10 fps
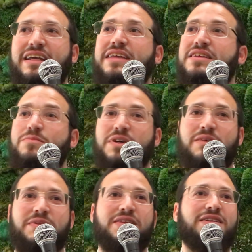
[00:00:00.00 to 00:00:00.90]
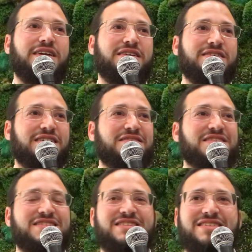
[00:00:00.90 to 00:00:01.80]
And he ended up becoming the leader of
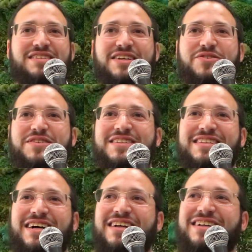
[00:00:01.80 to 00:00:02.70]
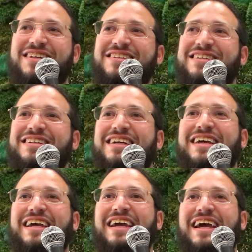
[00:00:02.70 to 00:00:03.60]
this secret society.
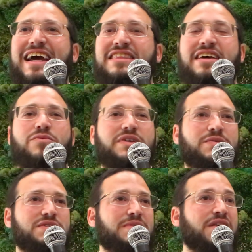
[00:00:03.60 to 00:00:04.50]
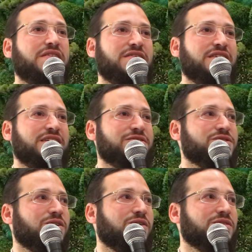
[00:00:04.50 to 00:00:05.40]
And then when he was about 30
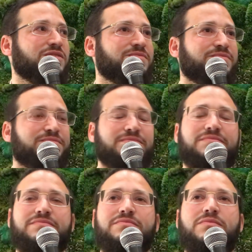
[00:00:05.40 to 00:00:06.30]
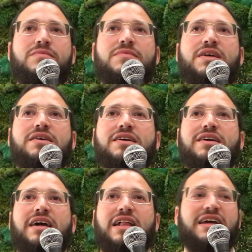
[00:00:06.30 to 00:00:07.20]
years old,
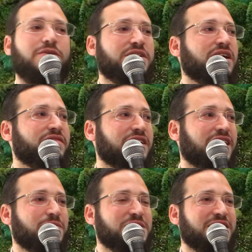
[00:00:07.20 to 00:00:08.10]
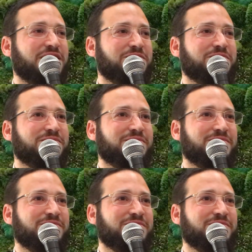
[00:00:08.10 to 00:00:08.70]
Eliyahu Navi came to him